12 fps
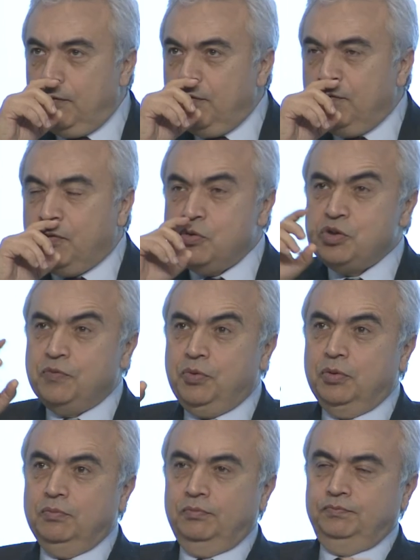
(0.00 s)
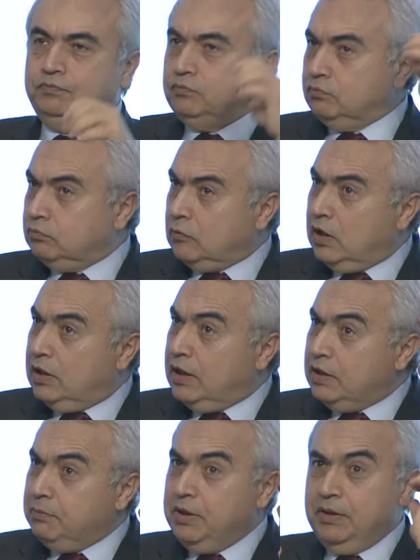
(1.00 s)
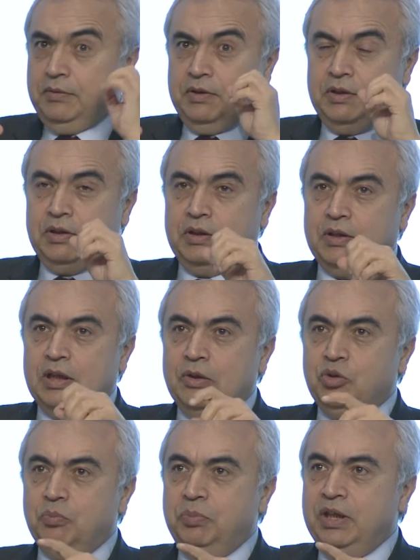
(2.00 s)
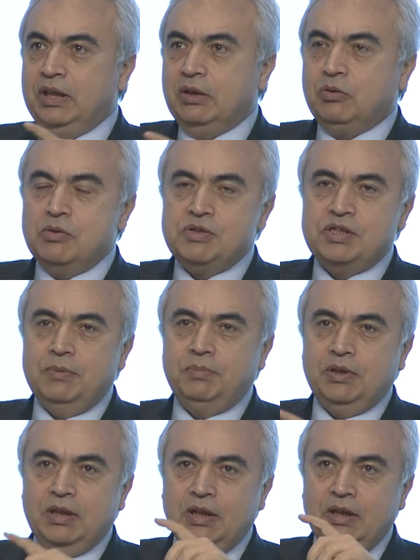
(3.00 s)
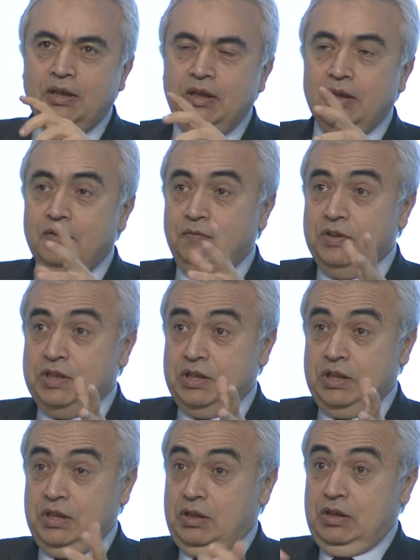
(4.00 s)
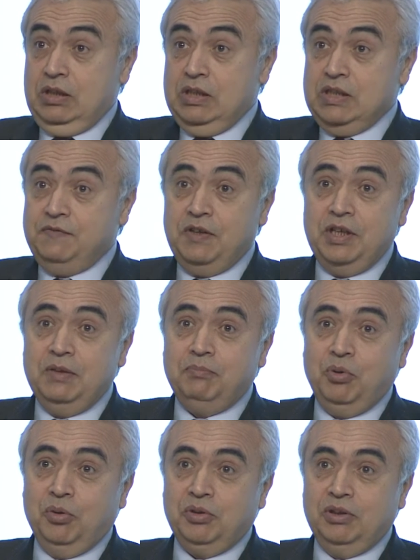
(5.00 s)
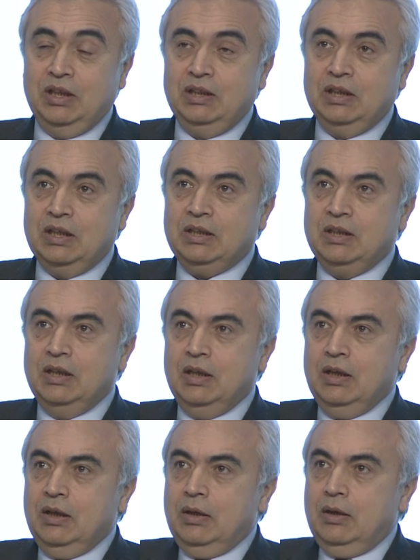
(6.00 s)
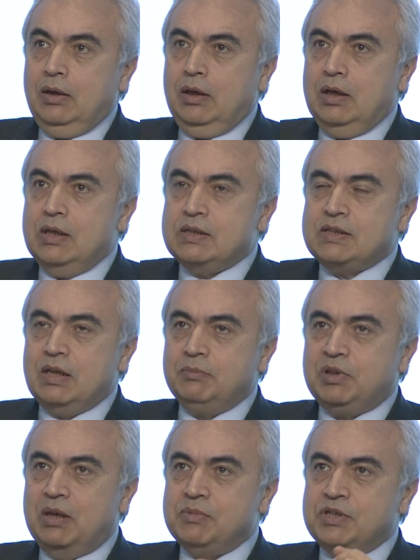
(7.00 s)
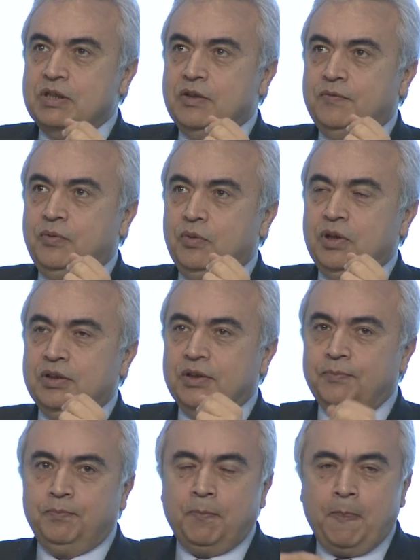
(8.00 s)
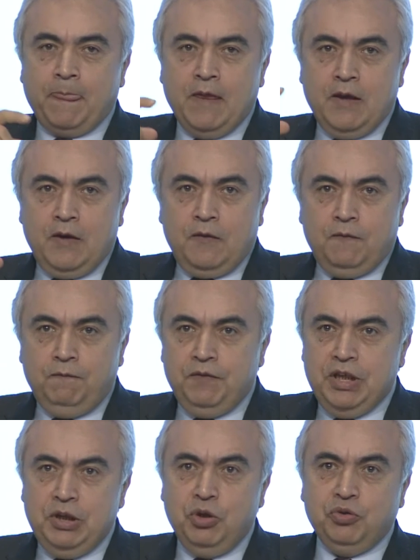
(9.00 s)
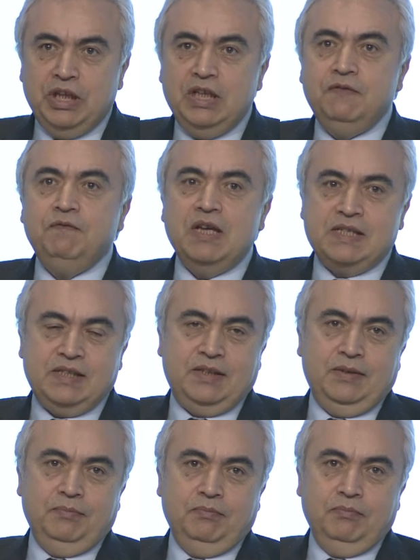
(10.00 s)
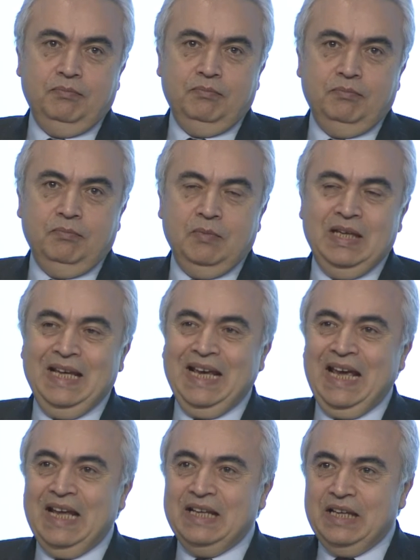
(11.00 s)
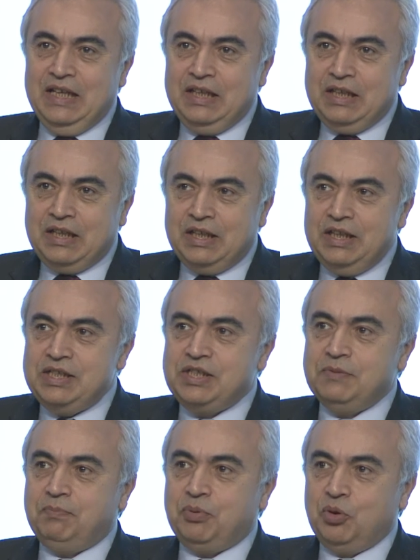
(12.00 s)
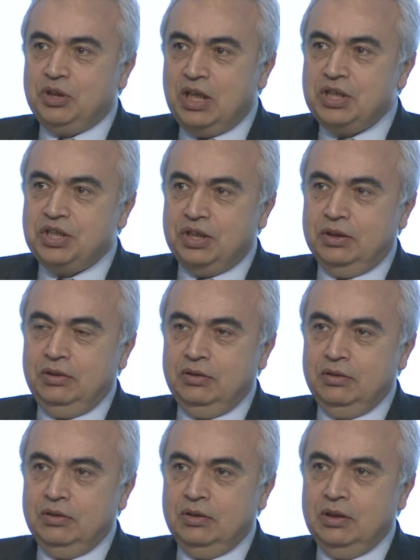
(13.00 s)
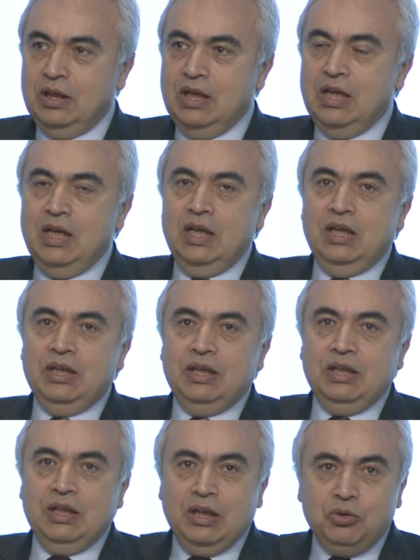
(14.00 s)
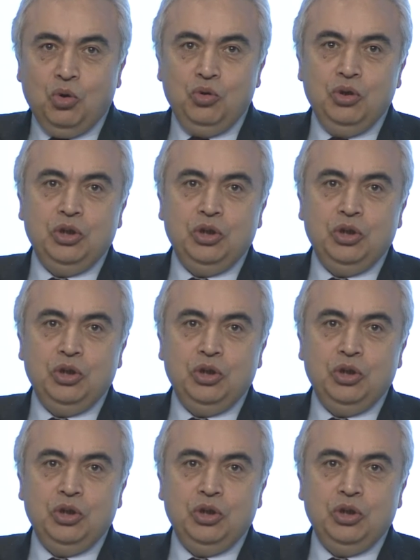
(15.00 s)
first of all, let me try to bring a concept here, which is very important and not sometimes forgotten. We need to invest and increase the production, not only